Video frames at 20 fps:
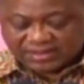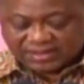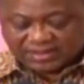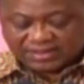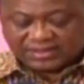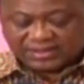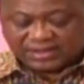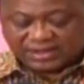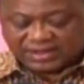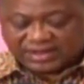
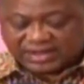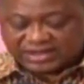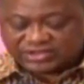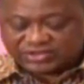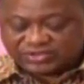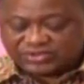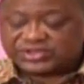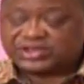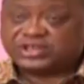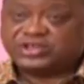and our
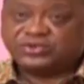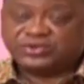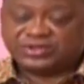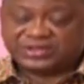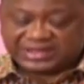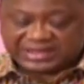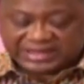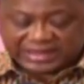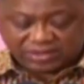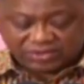National
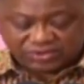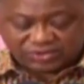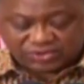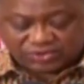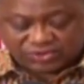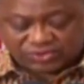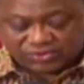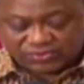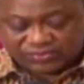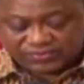Security
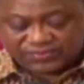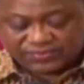Council,